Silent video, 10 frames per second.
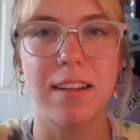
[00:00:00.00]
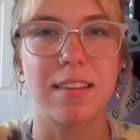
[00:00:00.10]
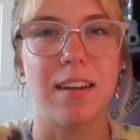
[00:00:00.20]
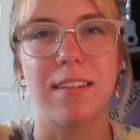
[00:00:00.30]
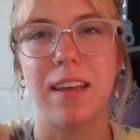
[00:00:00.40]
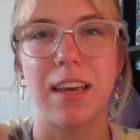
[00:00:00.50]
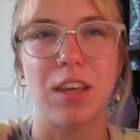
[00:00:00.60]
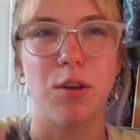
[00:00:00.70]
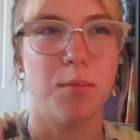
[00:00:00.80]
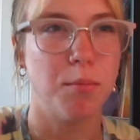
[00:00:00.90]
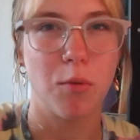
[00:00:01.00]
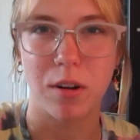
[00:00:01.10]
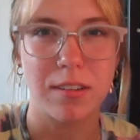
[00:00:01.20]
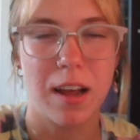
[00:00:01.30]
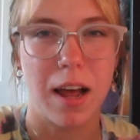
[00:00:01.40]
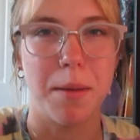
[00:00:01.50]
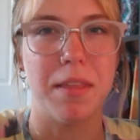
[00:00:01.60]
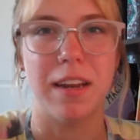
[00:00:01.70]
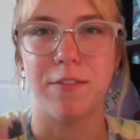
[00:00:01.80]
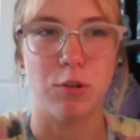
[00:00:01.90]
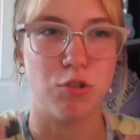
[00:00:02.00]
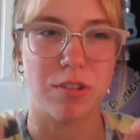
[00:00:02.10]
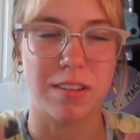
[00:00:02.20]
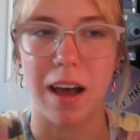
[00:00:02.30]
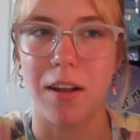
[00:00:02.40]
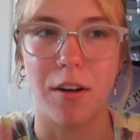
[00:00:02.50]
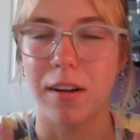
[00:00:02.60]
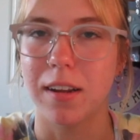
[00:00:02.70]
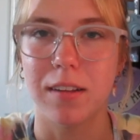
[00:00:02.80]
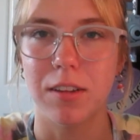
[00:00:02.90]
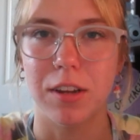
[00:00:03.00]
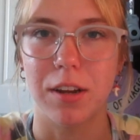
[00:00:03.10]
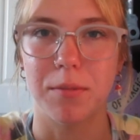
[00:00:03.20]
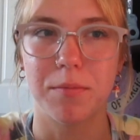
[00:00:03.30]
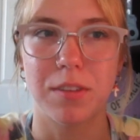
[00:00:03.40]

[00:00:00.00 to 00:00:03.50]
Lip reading: it's going to take you more time than if you just got on it, you know?